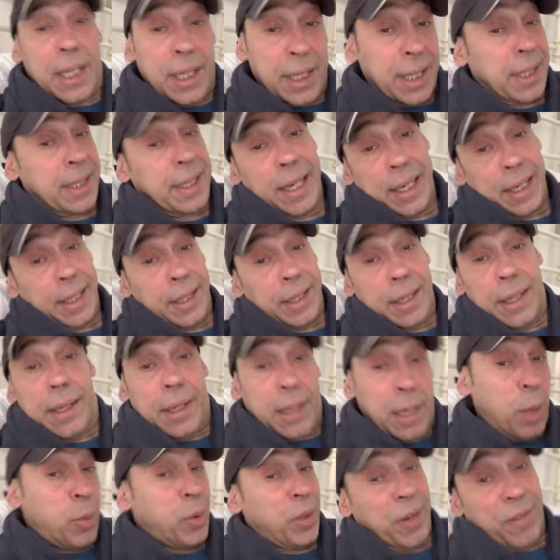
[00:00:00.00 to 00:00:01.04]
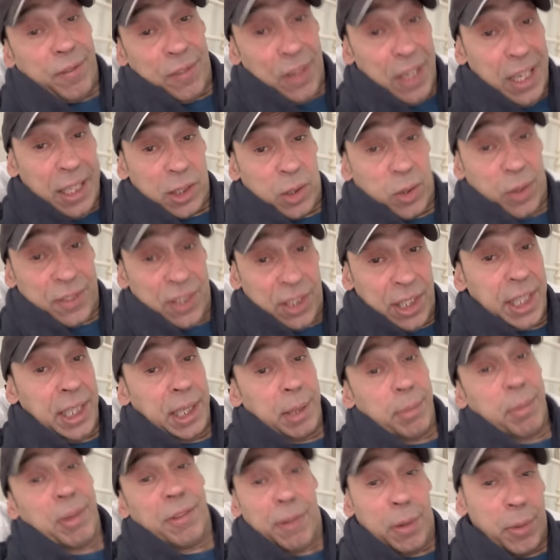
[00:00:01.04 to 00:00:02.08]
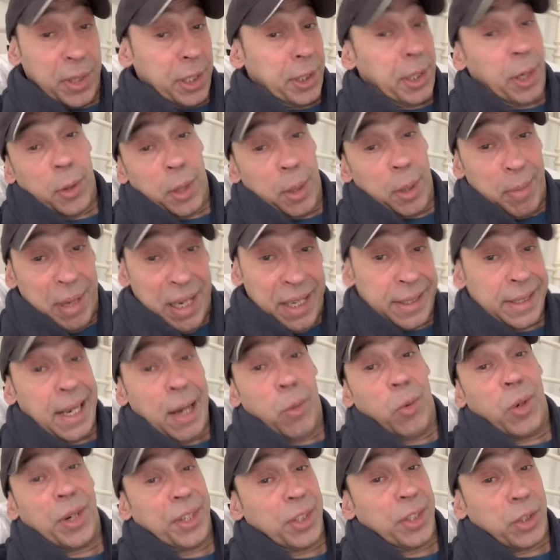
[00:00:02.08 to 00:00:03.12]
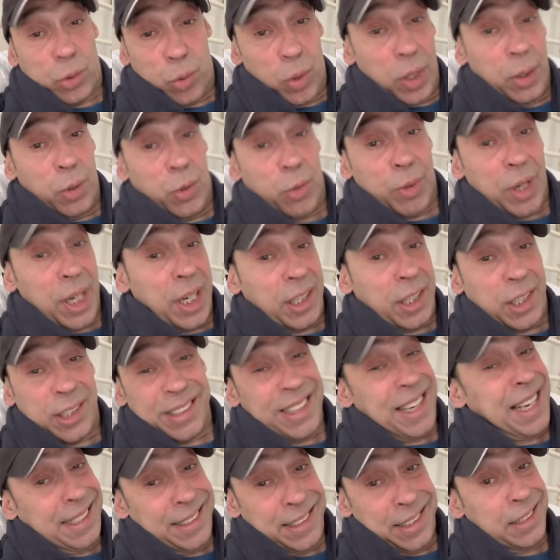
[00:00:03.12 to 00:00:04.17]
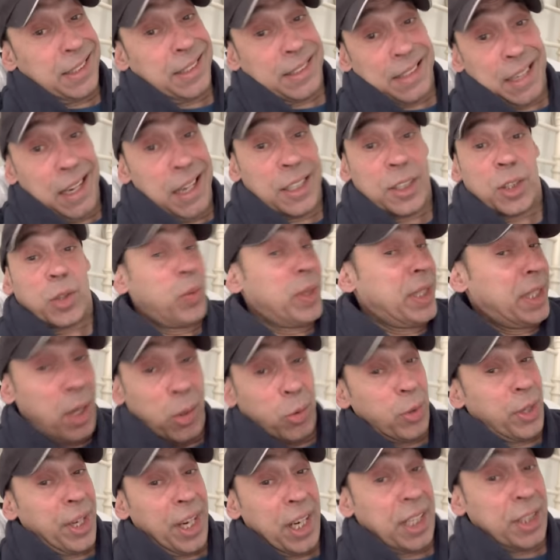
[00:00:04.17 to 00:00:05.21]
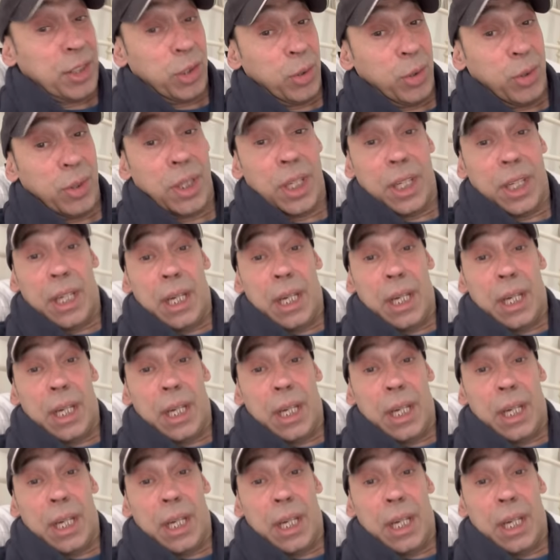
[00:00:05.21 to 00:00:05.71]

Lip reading: Again, I would have liked to have seen him if I would have known about that one as well, right? Because I hate his guts. We know that I do.